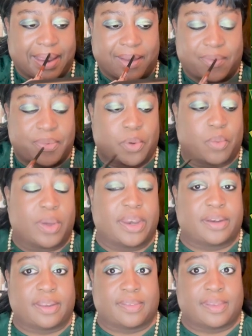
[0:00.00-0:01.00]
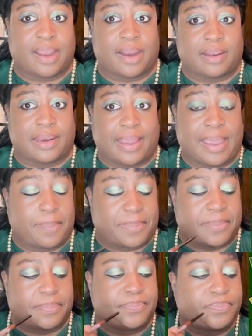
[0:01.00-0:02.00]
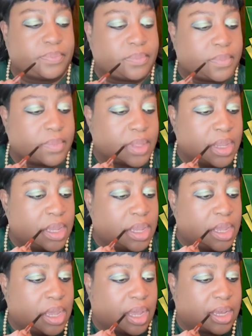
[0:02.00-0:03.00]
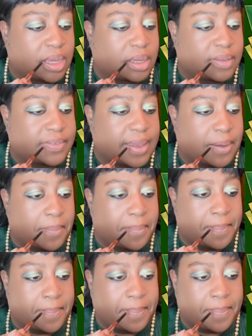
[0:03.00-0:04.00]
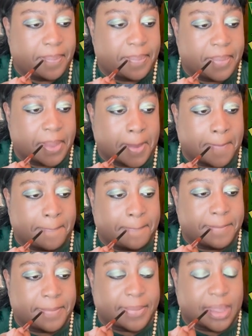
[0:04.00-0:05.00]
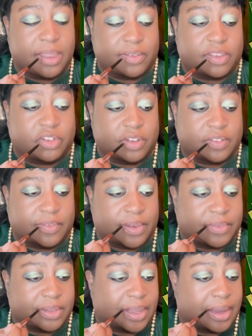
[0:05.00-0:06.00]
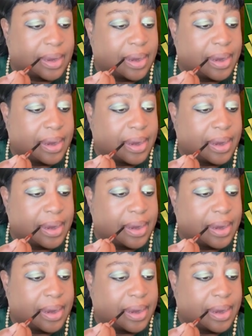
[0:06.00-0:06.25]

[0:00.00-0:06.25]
for a wedding that's not going to happen. I got cussed out, is the gist of everything.